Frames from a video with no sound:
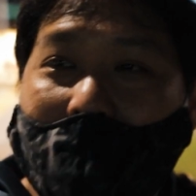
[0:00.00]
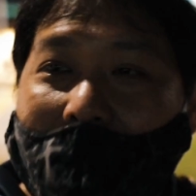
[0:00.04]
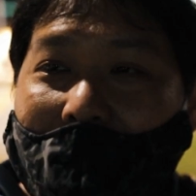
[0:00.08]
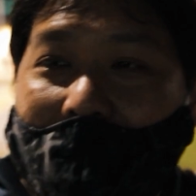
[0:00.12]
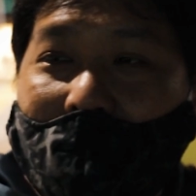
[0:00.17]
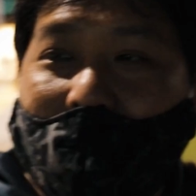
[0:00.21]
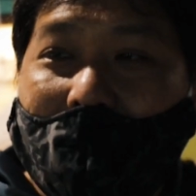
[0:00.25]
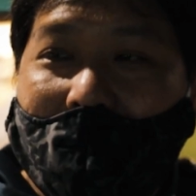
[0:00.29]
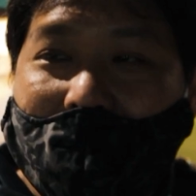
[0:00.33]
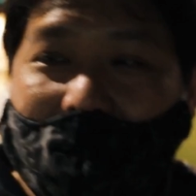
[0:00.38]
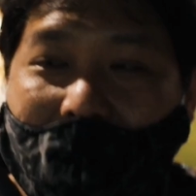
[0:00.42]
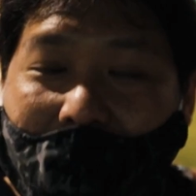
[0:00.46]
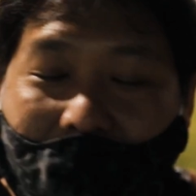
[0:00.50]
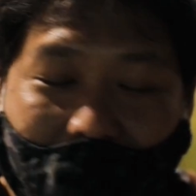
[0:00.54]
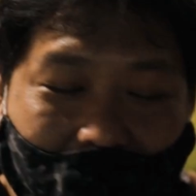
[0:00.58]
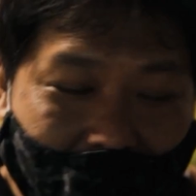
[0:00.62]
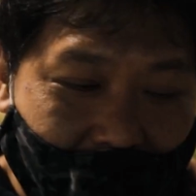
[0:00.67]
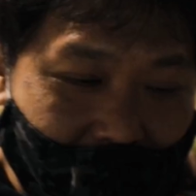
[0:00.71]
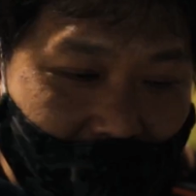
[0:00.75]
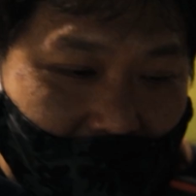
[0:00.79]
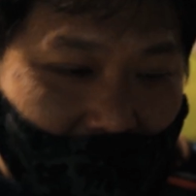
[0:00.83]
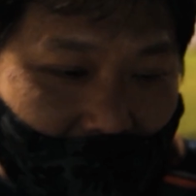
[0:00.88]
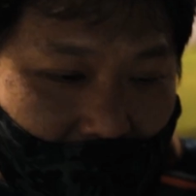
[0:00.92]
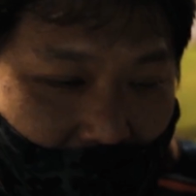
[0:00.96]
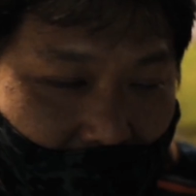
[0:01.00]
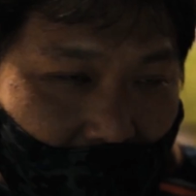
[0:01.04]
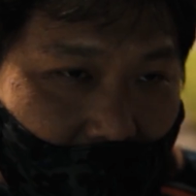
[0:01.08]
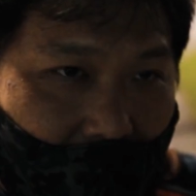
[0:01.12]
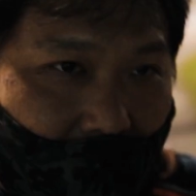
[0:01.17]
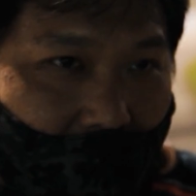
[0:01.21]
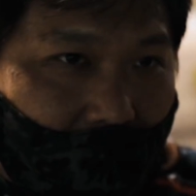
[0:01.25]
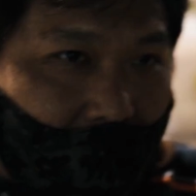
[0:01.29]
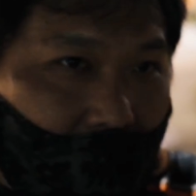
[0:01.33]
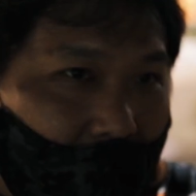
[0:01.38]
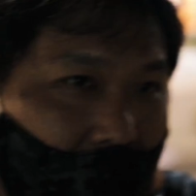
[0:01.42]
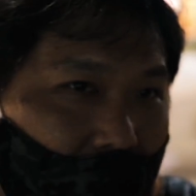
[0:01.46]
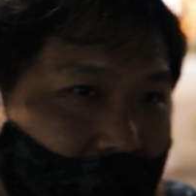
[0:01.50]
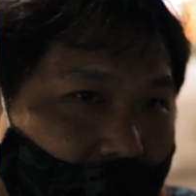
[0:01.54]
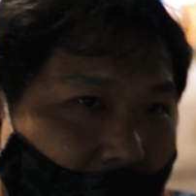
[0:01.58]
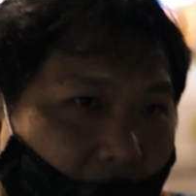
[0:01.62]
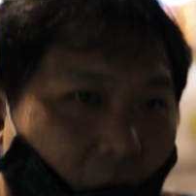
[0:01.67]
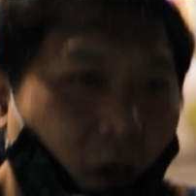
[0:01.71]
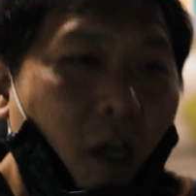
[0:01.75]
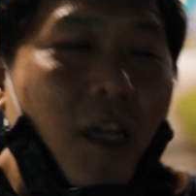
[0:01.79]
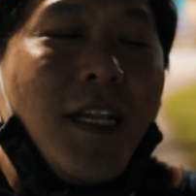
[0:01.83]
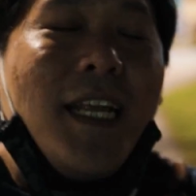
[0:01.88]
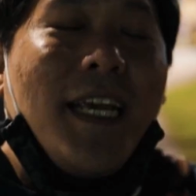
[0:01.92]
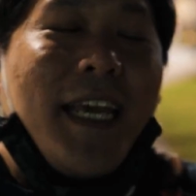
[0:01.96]
By the way, Cass, of
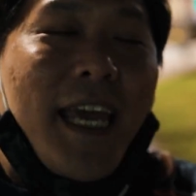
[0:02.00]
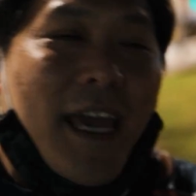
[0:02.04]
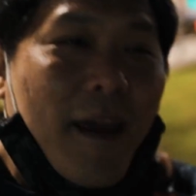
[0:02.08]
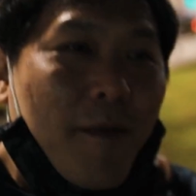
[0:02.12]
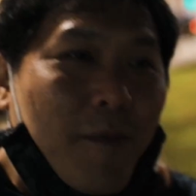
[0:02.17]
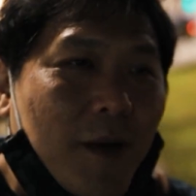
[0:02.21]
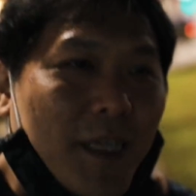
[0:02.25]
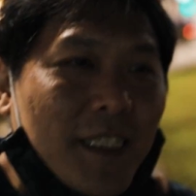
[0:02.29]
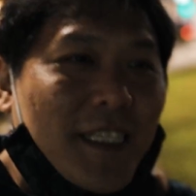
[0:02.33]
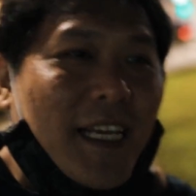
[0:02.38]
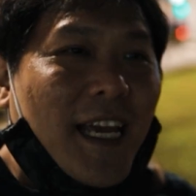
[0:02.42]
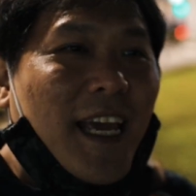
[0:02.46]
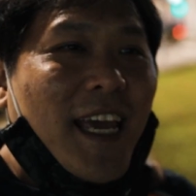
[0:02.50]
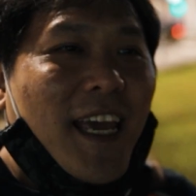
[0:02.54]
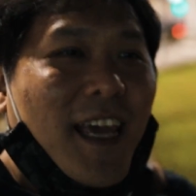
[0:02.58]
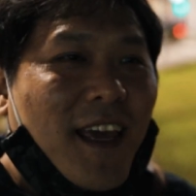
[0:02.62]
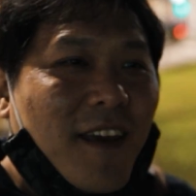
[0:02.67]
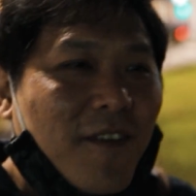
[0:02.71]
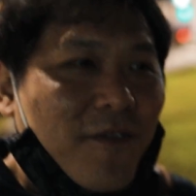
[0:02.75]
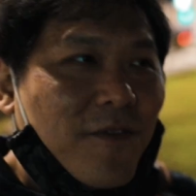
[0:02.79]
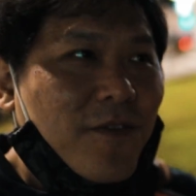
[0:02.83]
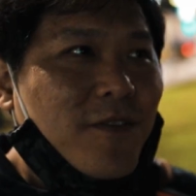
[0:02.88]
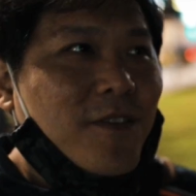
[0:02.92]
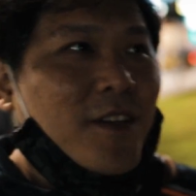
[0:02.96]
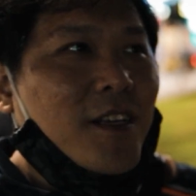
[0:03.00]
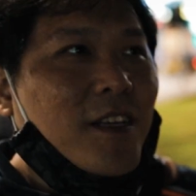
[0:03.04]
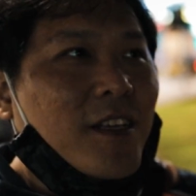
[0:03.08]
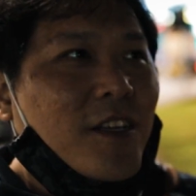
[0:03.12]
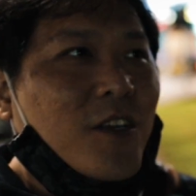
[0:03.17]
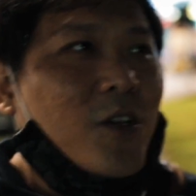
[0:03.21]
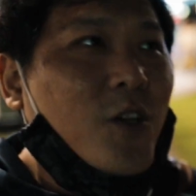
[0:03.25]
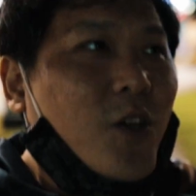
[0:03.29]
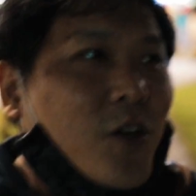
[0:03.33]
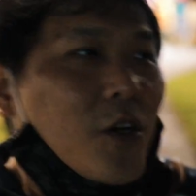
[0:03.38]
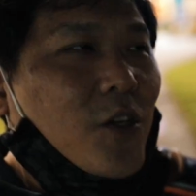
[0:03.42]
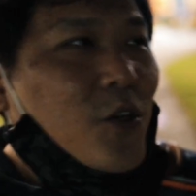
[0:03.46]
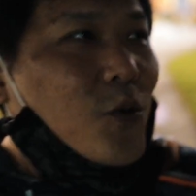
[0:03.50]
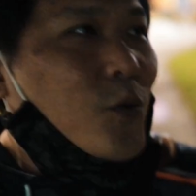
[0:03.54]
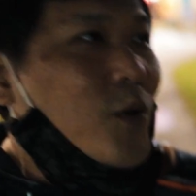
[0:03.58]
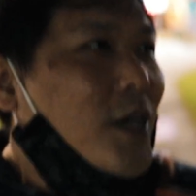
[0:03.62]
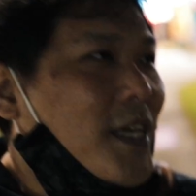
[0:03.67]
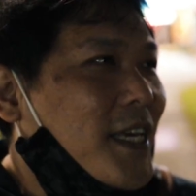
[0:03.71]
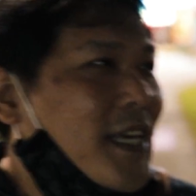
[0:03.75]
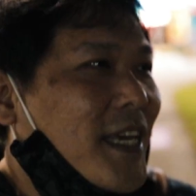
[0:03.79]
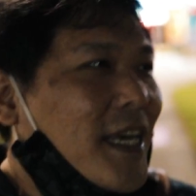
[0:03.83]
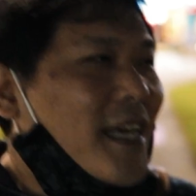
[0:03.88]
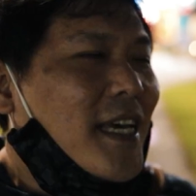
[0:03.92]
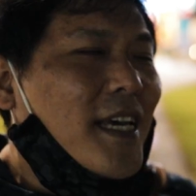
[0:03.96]
all the cameras I have, You know, you
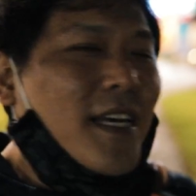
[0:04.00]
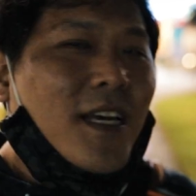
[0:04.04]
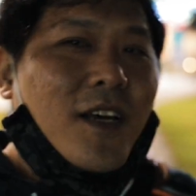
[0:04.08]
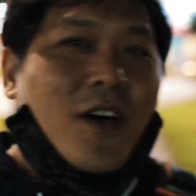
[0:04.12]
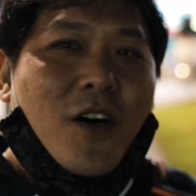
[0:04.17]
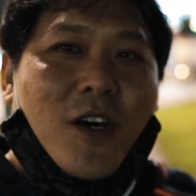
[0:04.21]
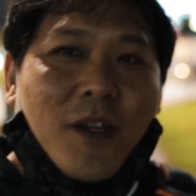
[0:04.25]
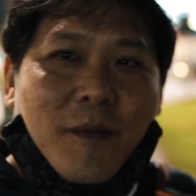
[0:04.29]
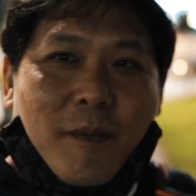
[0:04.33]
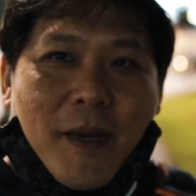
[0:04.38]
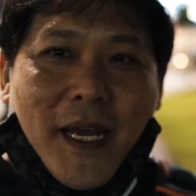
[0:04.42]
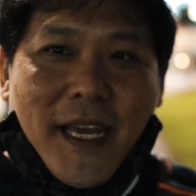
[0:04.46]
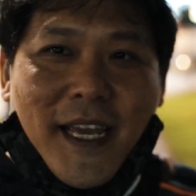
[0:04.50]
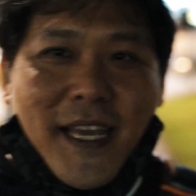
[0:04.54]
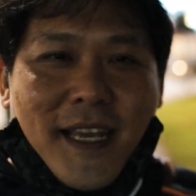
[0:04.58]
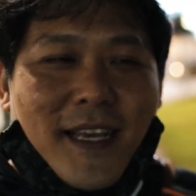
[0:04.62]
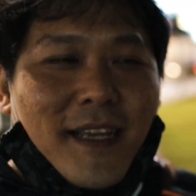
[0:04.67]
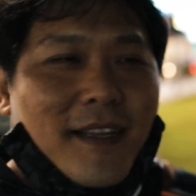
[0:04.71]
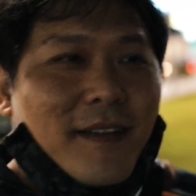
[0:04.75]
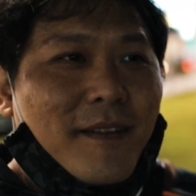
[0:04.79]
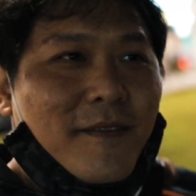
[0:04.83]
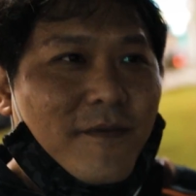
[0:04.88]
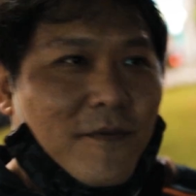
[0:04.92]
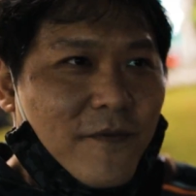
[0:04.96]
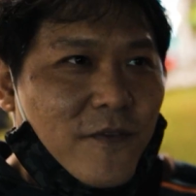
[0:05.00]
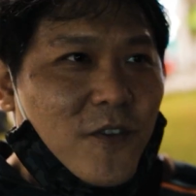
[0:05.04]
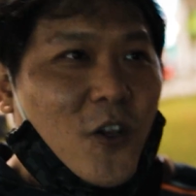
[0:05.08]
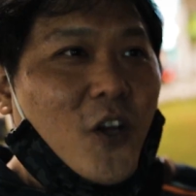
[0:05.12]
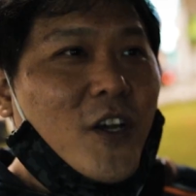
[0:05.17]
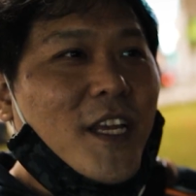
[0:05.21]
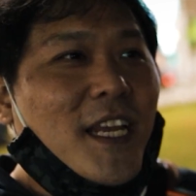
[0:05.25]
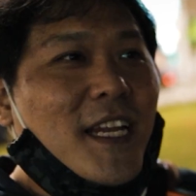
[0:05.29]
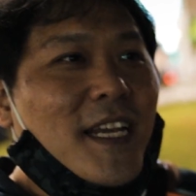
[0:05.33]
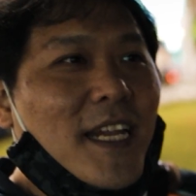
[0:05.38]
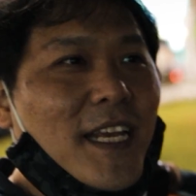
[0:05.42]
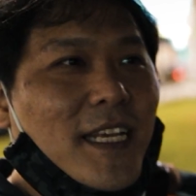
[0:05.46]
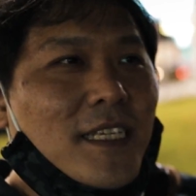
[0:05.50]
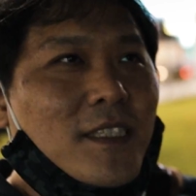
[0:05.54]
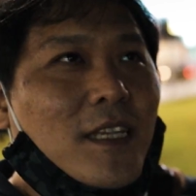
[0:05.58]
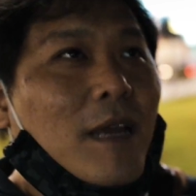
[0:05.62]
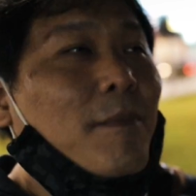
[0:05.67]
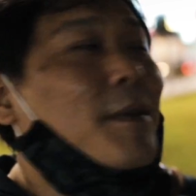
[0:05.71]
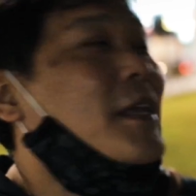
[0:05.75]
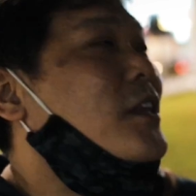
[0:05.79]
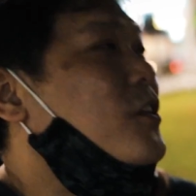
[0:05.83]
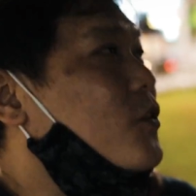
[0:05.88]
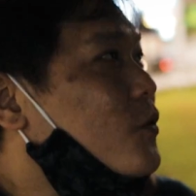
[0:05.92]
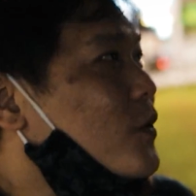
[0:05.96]
were here on my vlogging days. I
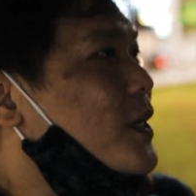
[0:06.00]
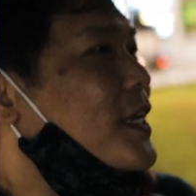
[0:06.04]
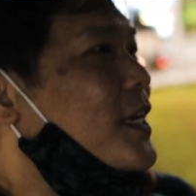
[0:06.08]
mean, you